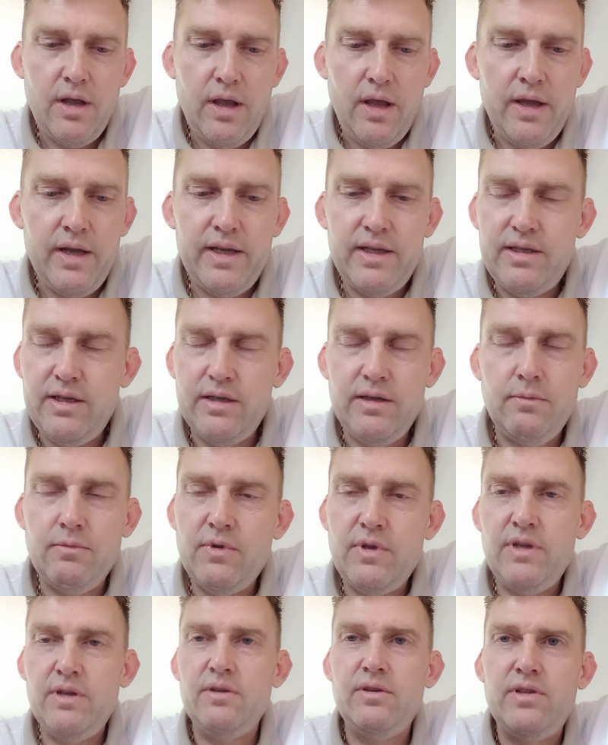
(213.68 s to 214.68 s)
And he said, I
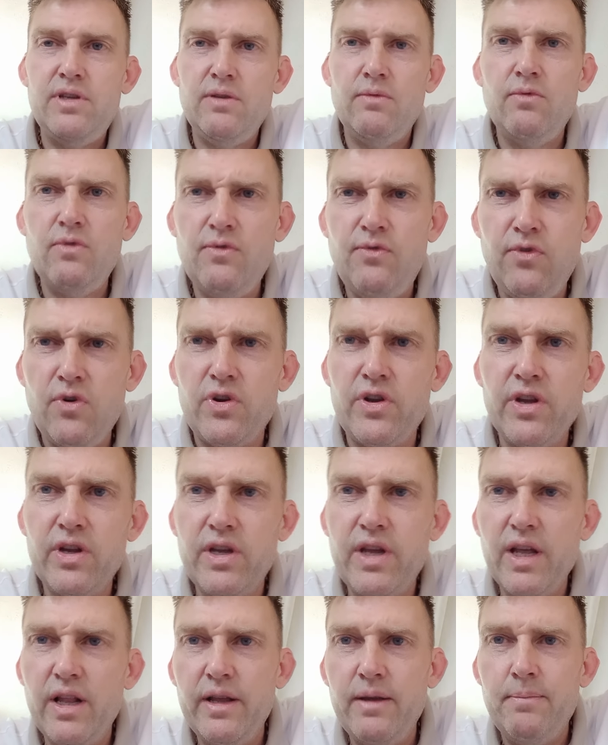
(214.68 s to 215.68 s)
want to fucking
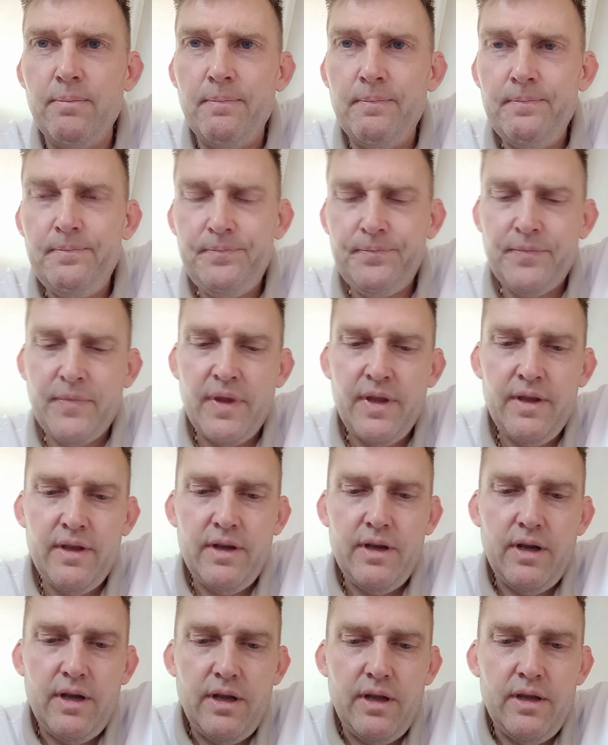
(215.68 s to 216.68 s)
kill him.
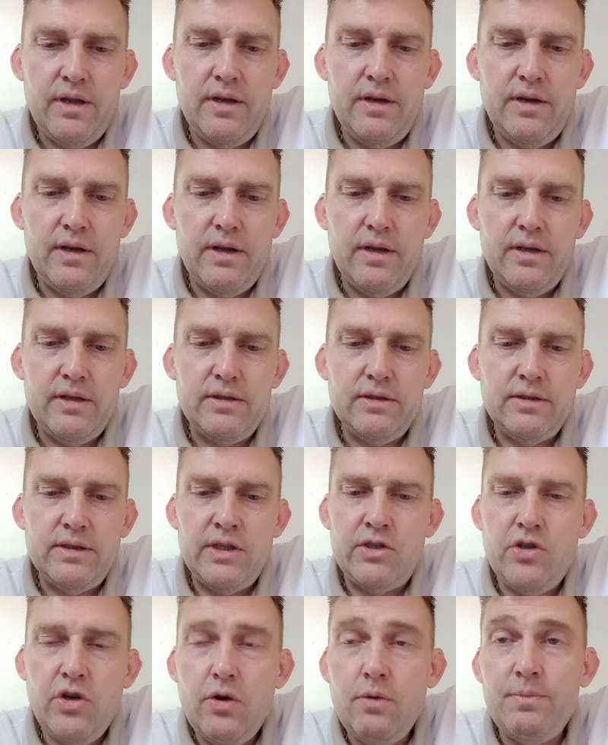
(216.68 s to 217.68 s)
And
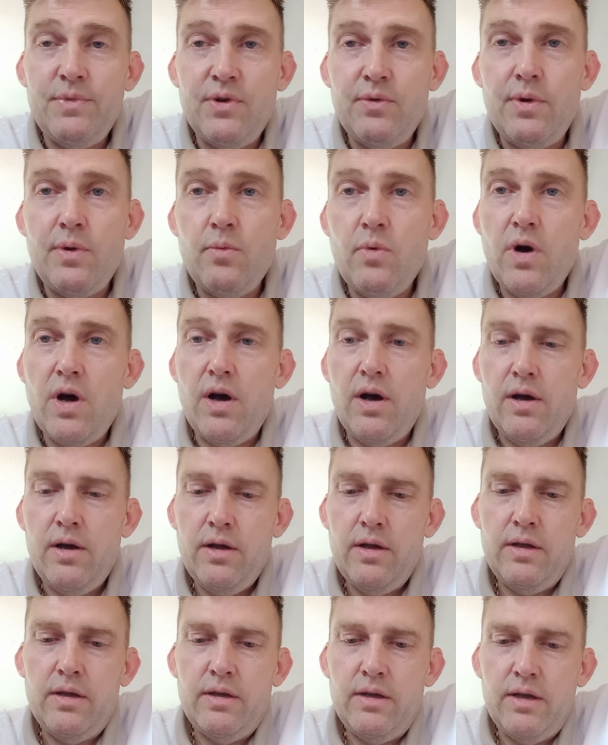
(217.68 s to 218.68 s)
he told me who it was.
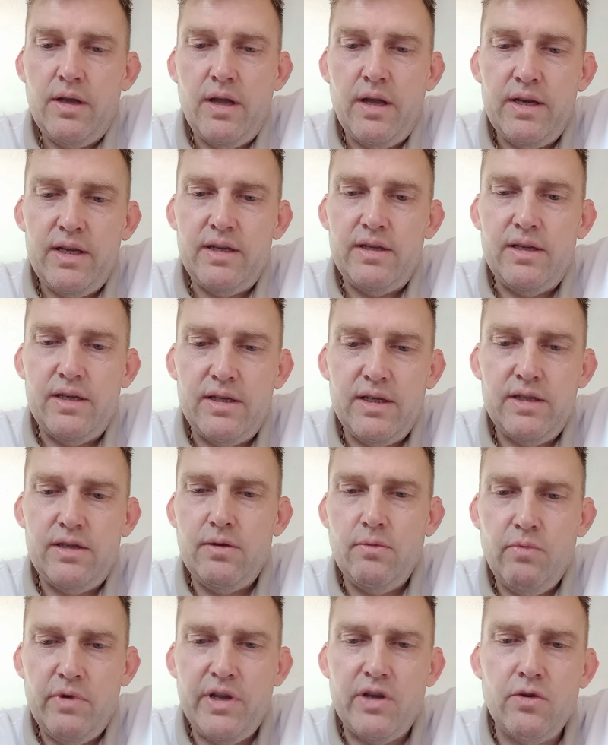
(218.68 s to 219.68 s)
And he says,
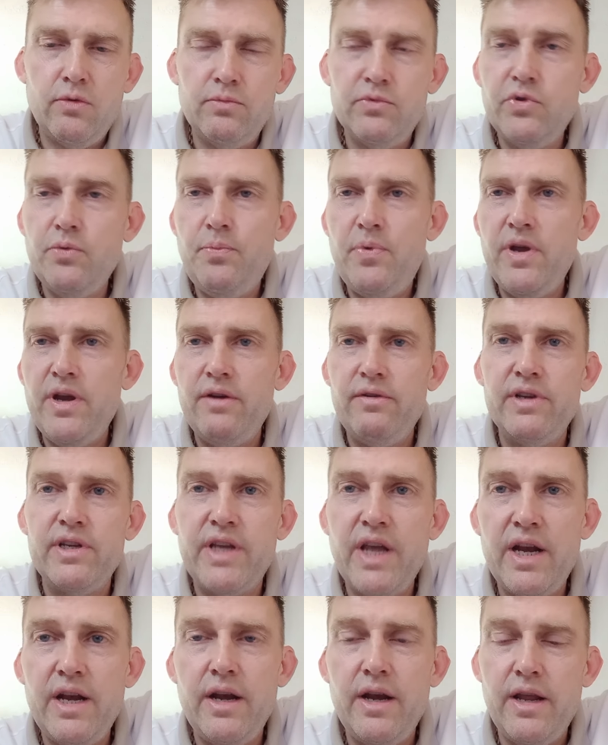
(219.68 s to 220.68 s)
listen, when he comes up here, he's
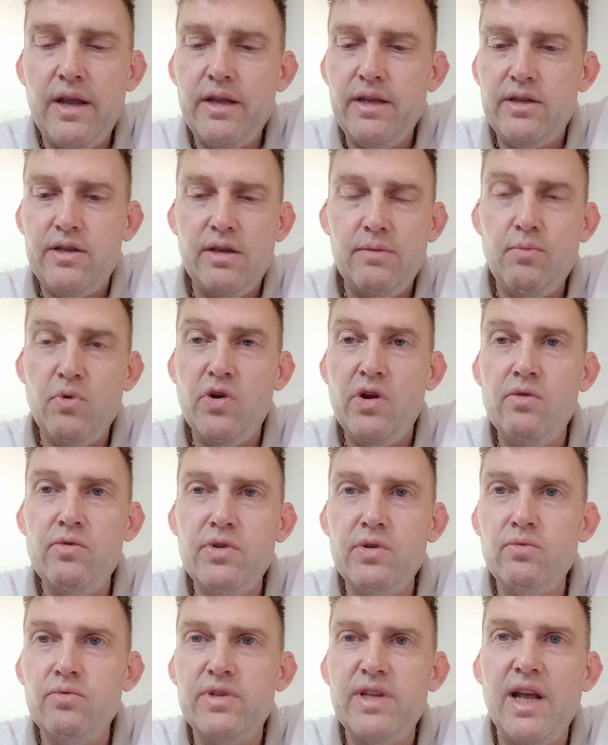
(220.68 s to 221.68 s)
getting it. He says, but
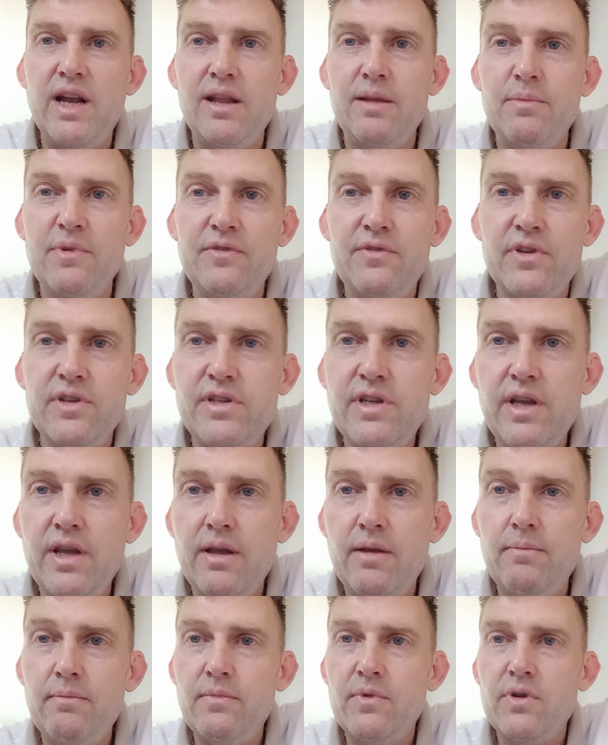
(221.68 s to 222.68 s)
don't you tell him if you see
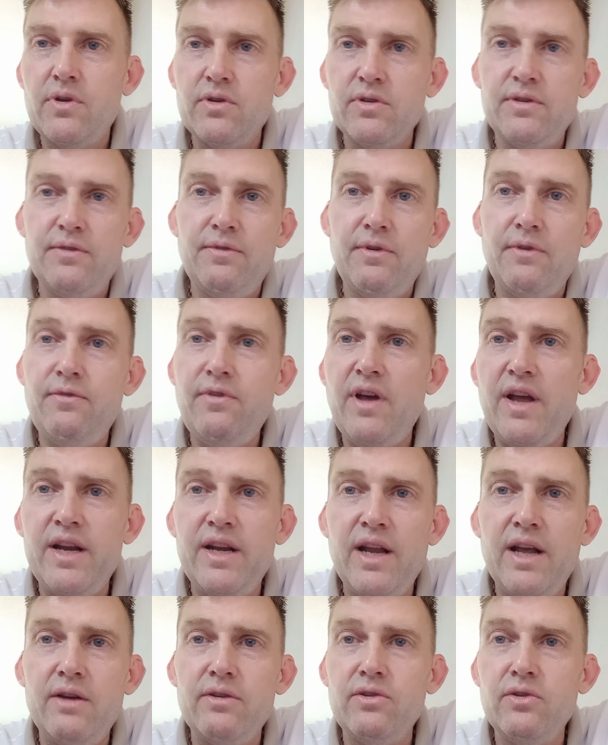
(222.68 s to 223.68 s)
him, because if I
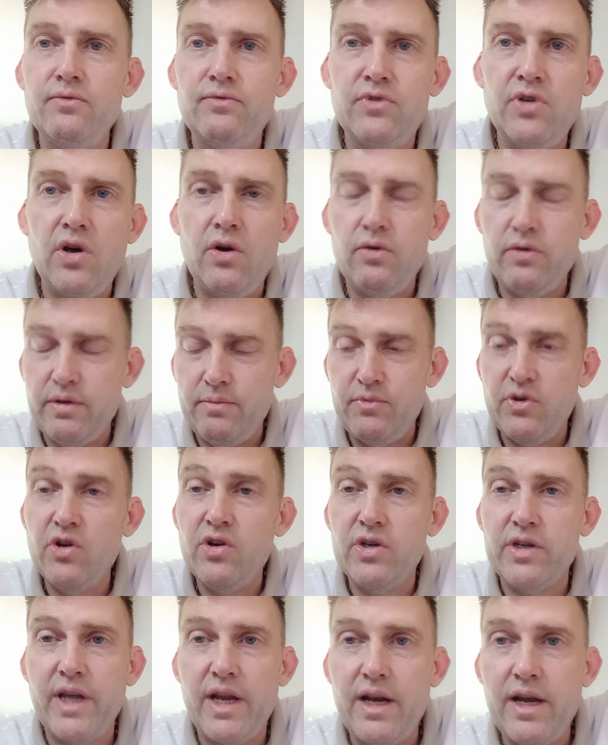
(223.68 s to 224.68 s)
find out you've told him,
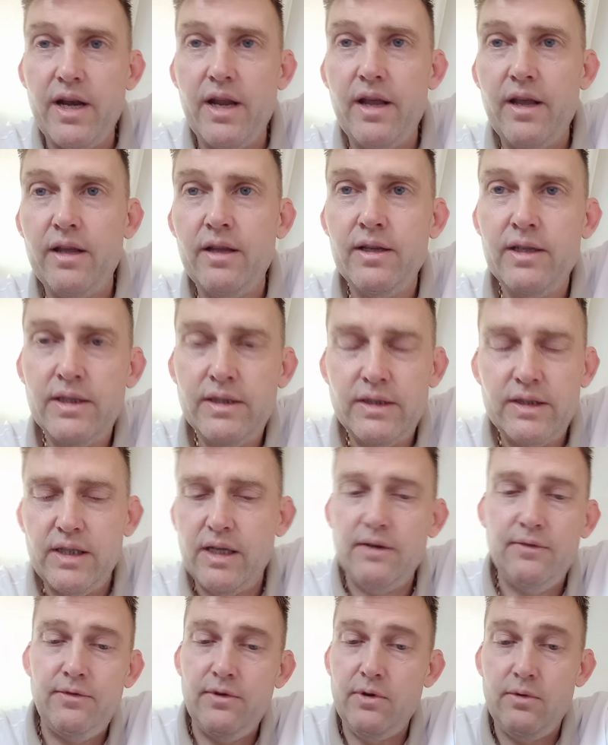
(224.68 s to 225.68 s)
you're getting it.
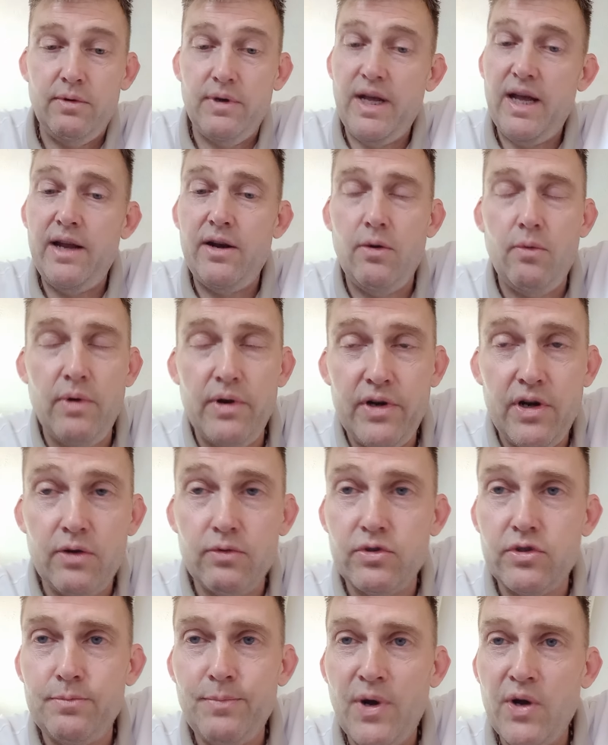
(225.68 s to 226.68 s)
And I thought, well, I don't want
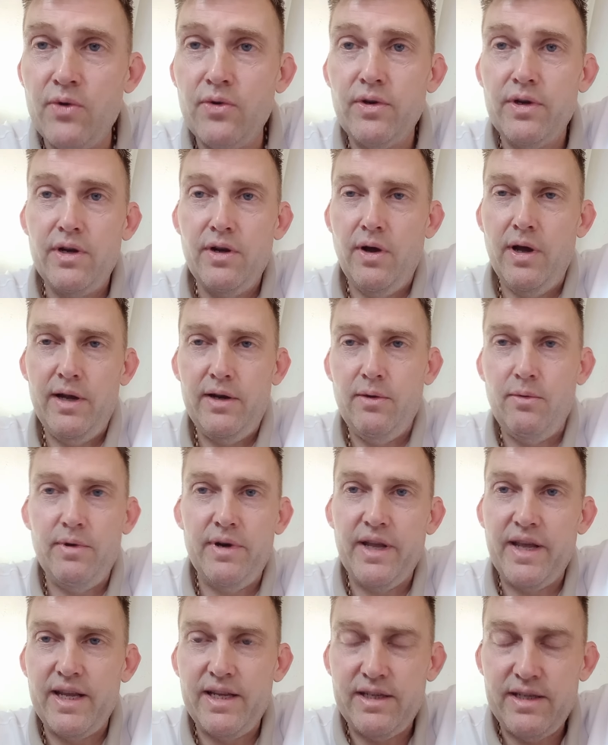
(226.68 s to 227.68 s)
no smoke. You know, I don't want
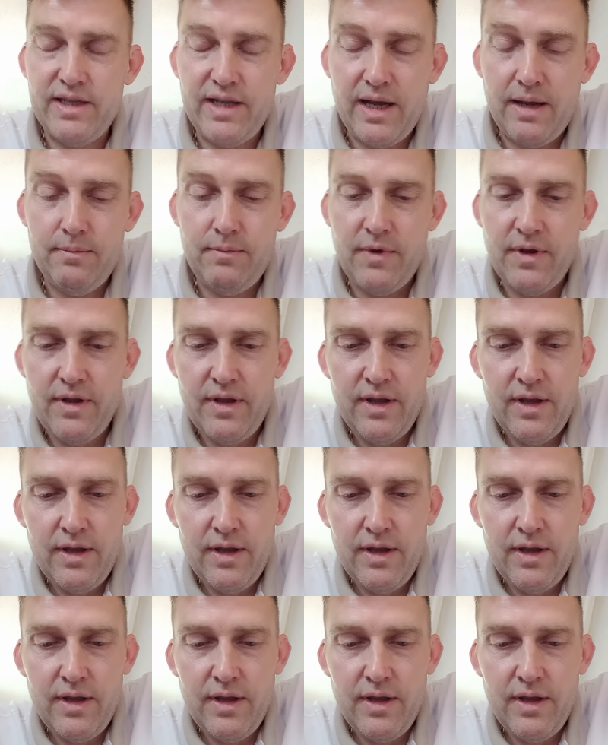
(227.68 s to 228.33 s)
to get stabbed.